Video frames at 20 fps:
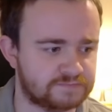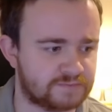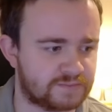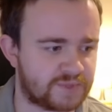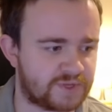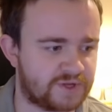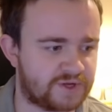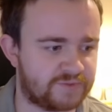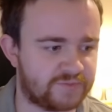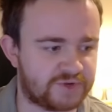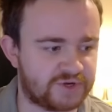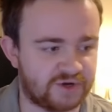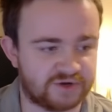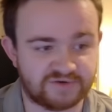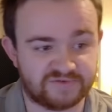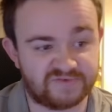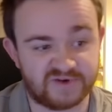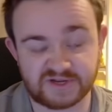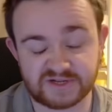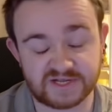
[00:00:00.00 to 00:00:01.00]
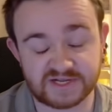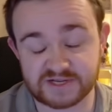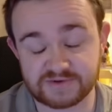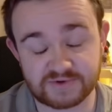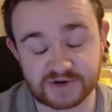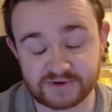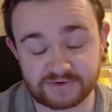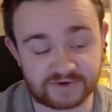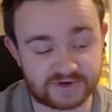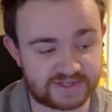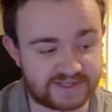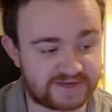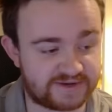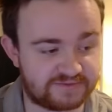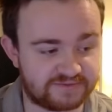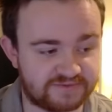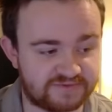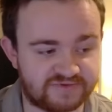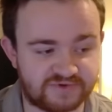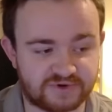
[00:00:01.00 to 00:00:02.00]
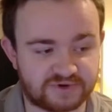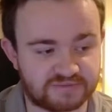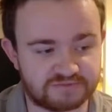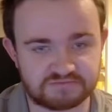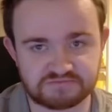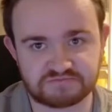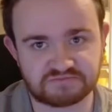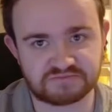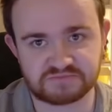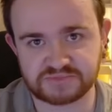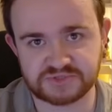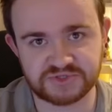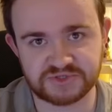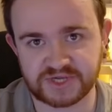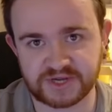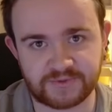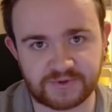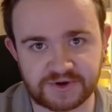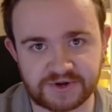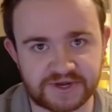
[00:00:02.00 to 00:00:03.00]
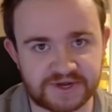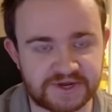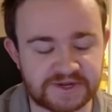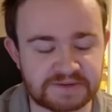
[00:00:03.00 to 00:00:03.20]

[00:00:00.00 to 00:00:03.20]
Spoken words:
We can't defend anyway, really. We've got 2k, 1k.